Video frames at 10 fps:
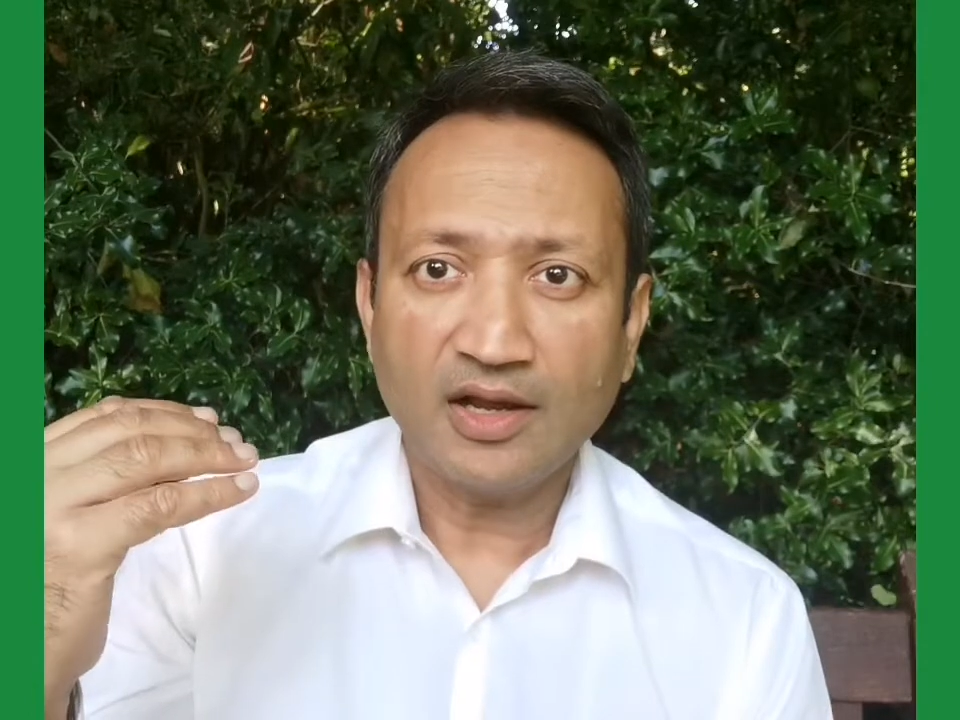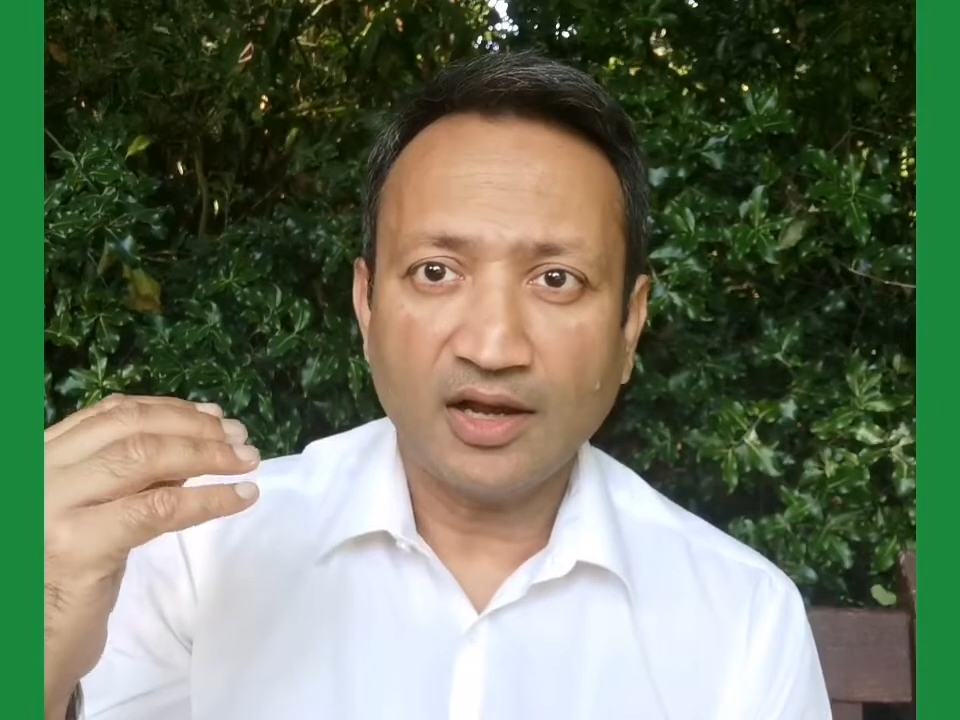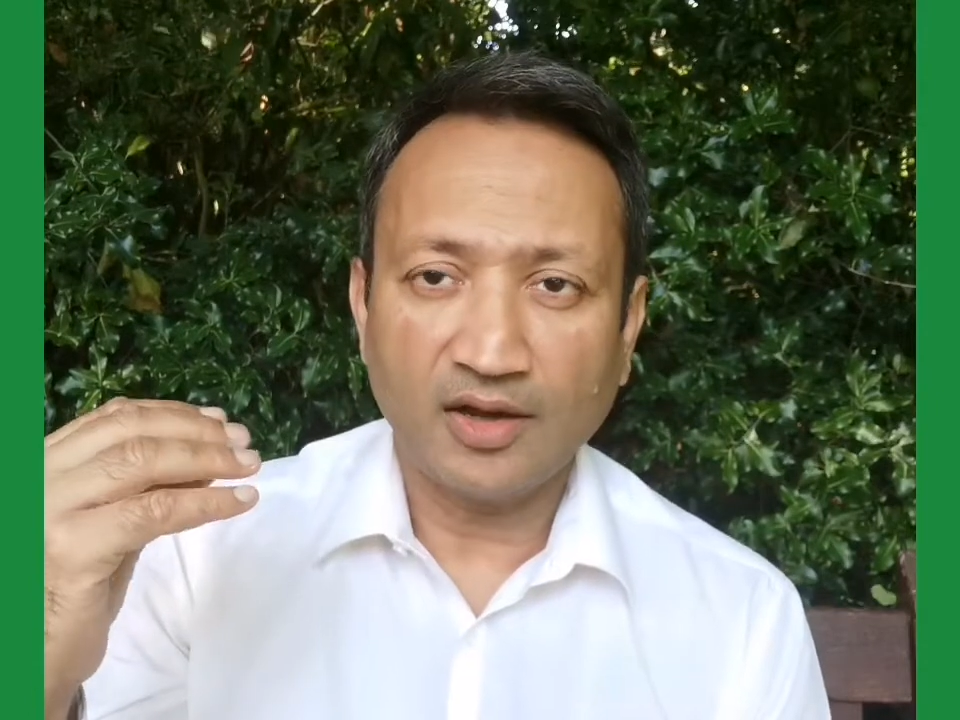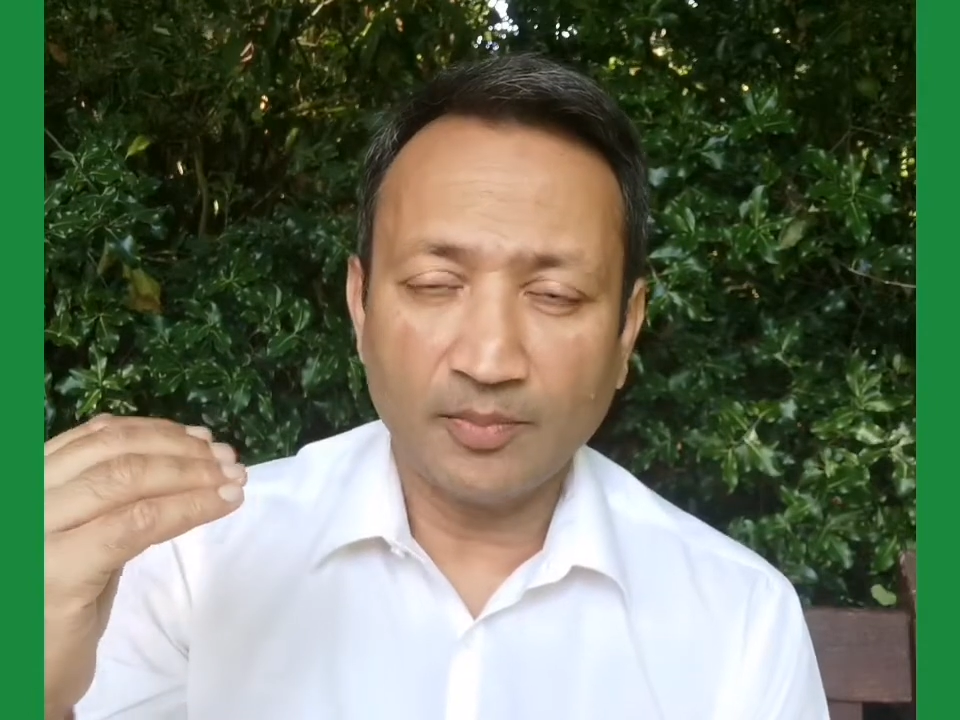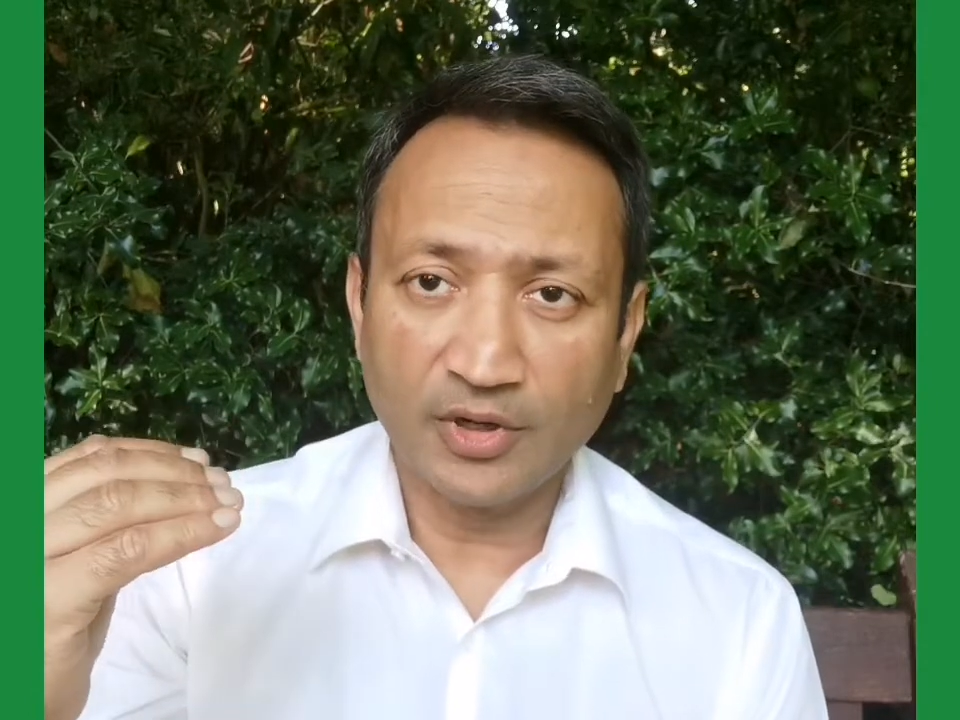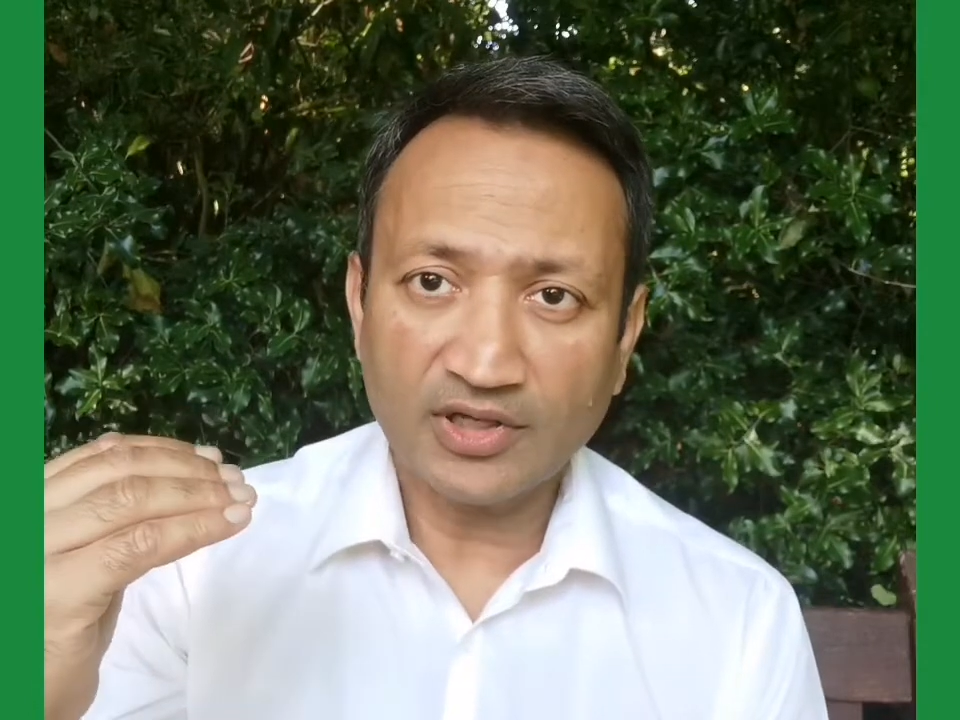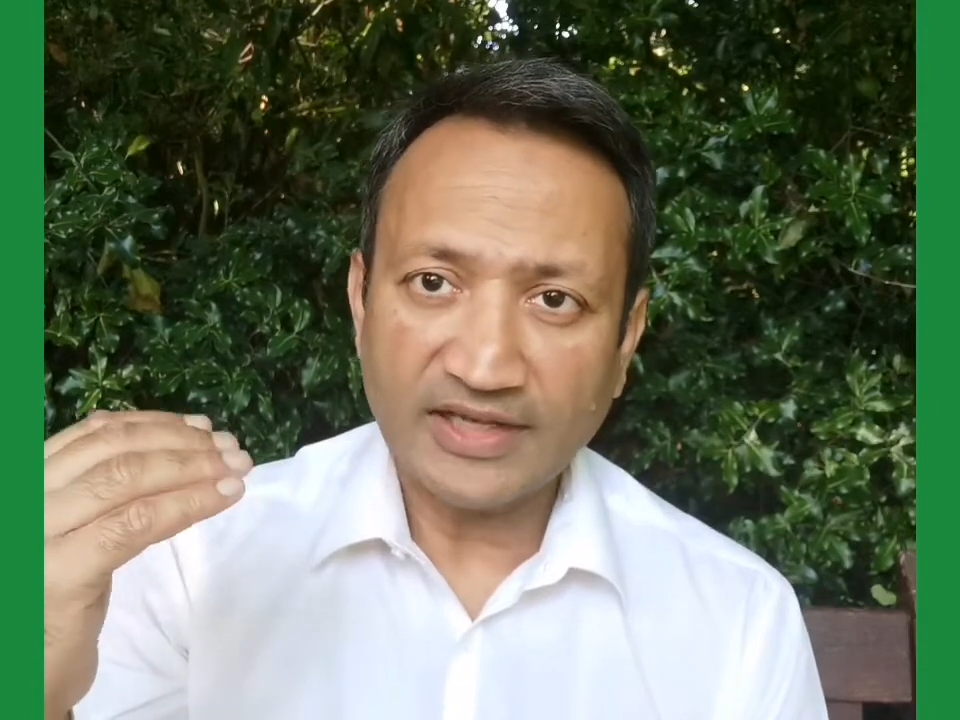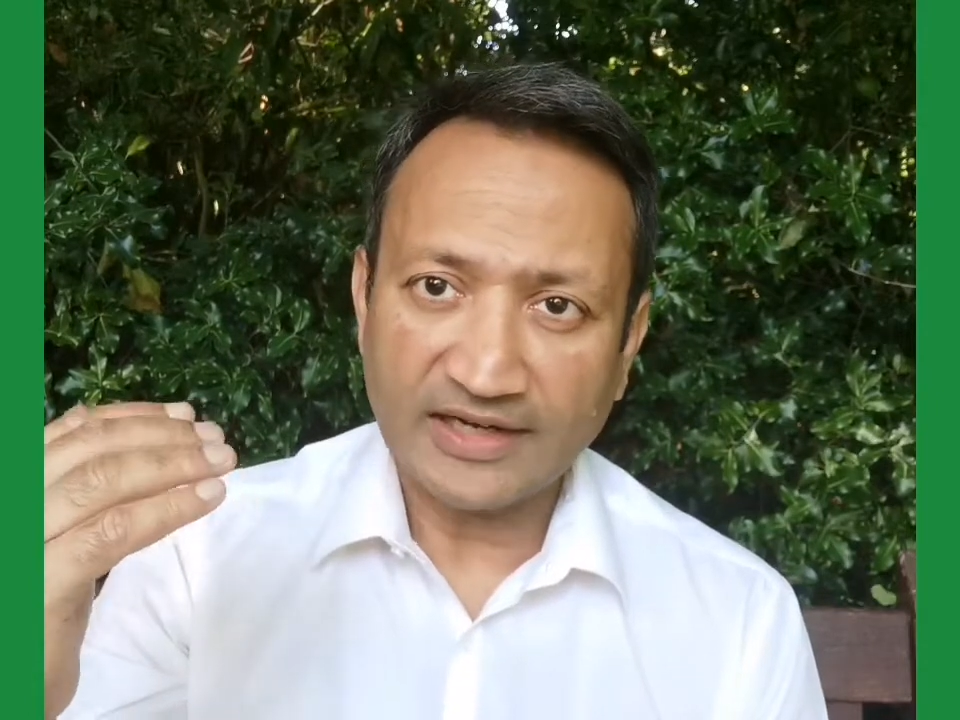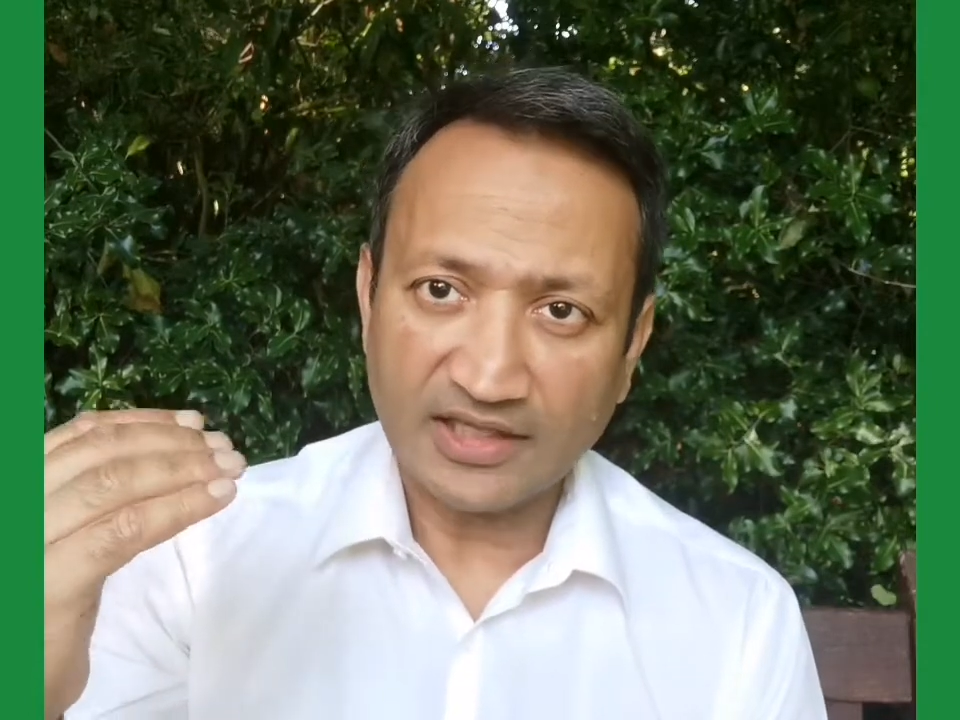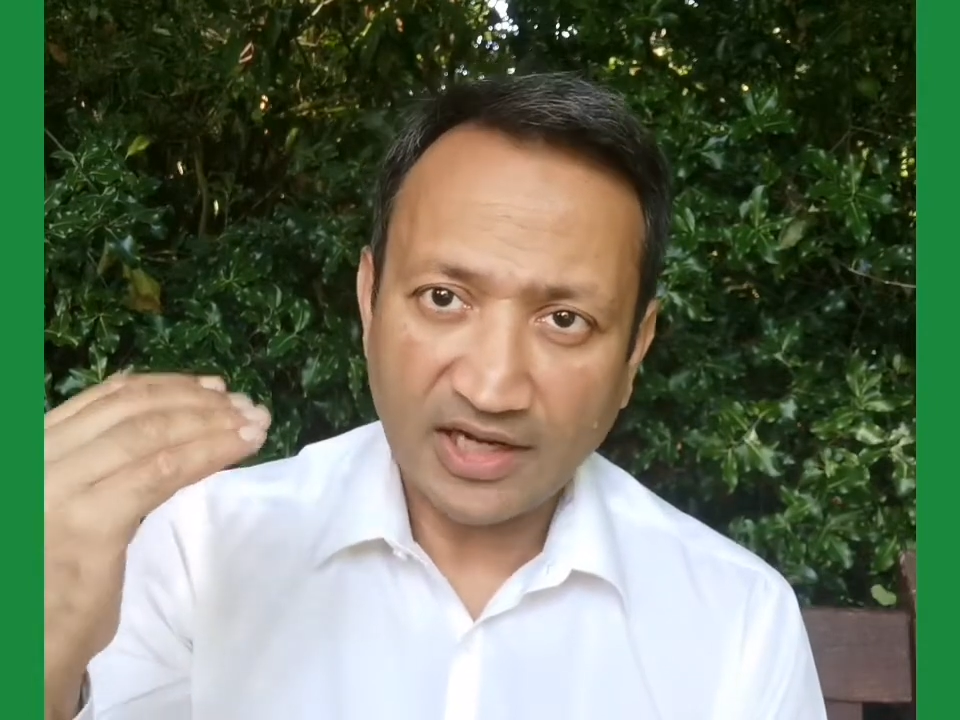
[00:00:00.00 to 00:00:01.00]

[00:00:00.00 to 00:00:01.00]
a birth at